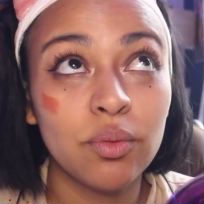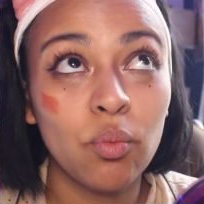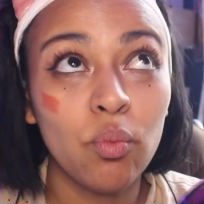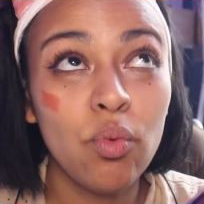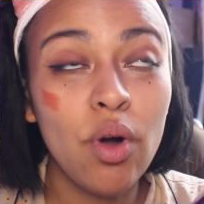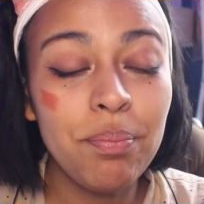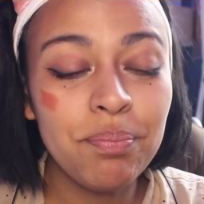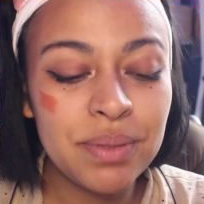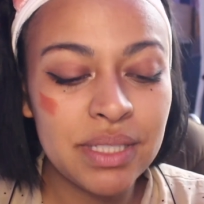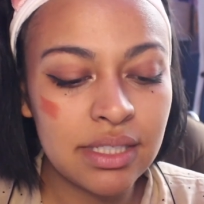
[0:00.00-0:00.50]

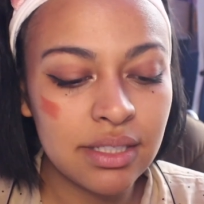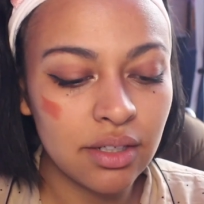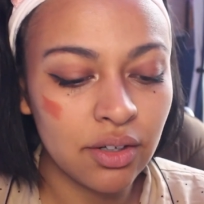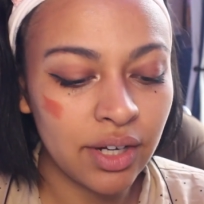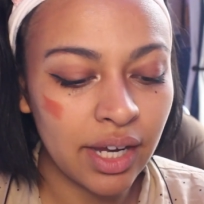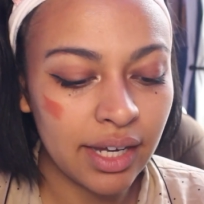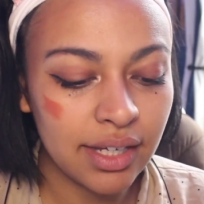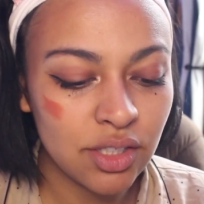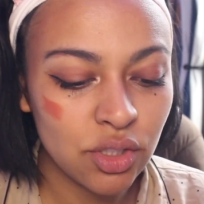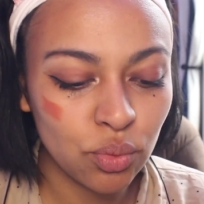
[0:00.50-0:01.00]
Whoops!
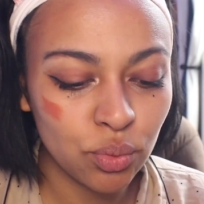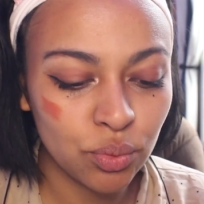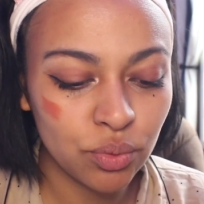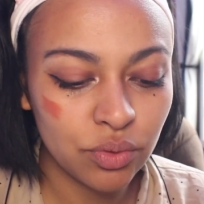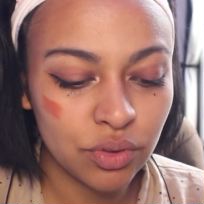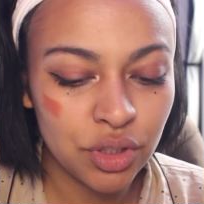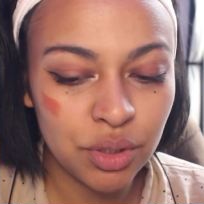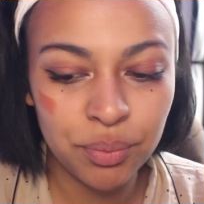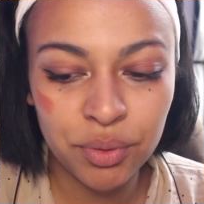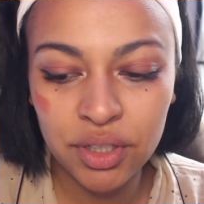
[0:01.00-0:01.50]
Okay, so
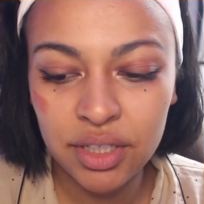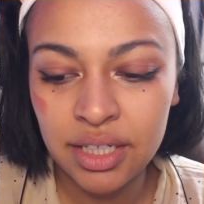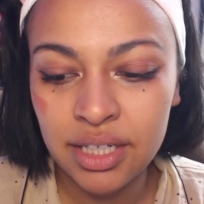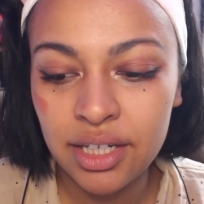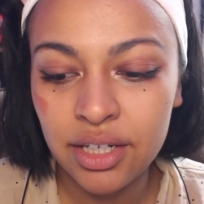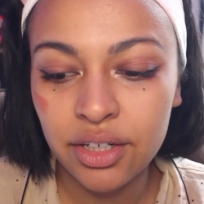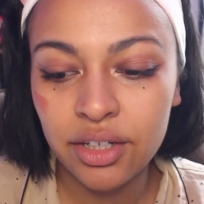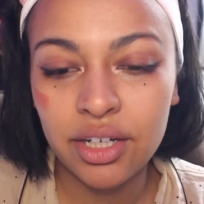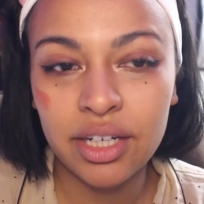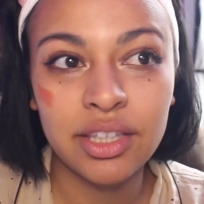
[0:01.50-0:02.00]
she put it here,